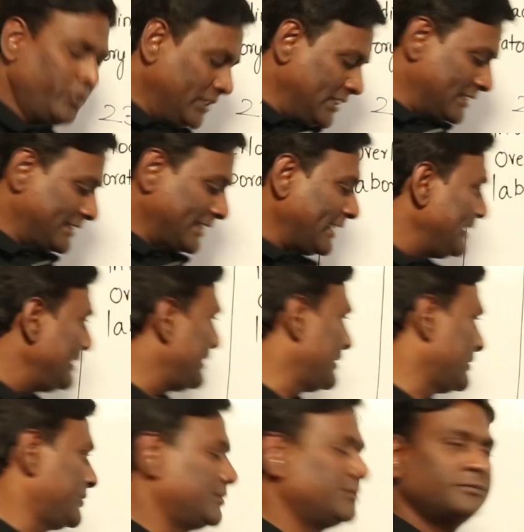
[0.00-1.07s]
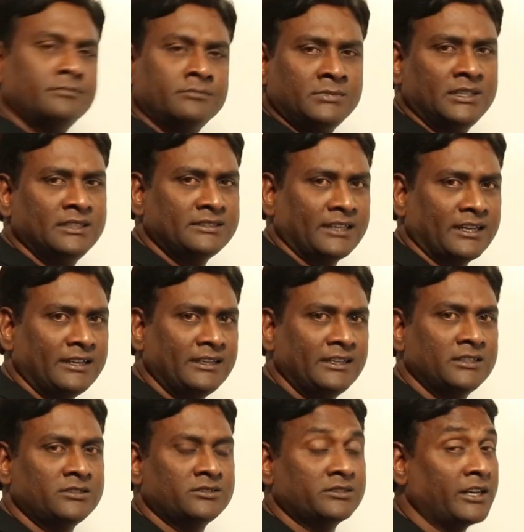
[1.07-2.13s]
in the second case, in the second
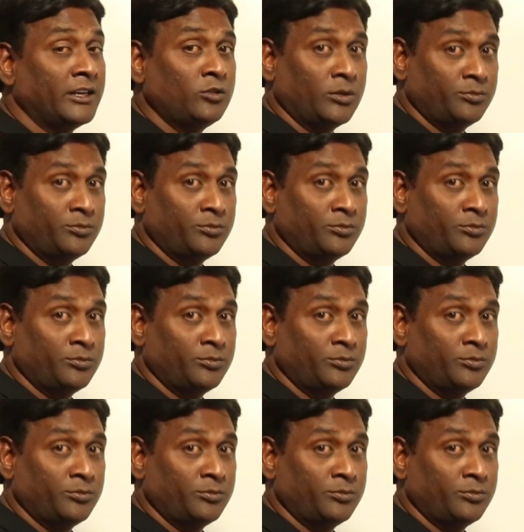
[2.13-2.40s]
case, try to